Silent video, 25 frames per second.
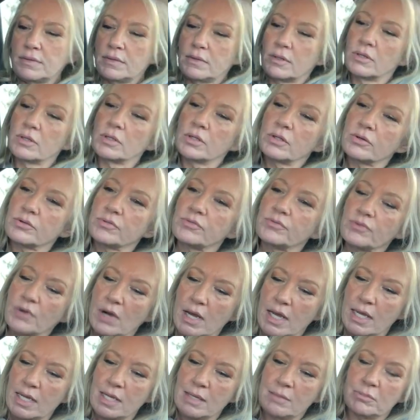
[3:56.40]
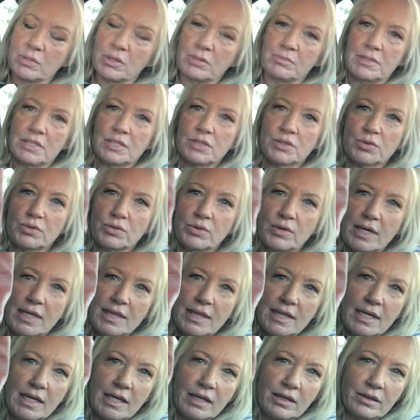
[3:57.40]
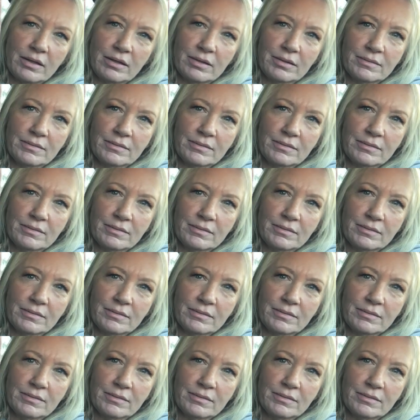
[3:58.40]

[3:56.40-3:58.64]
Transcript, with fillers: Your little Frye emblem is right there.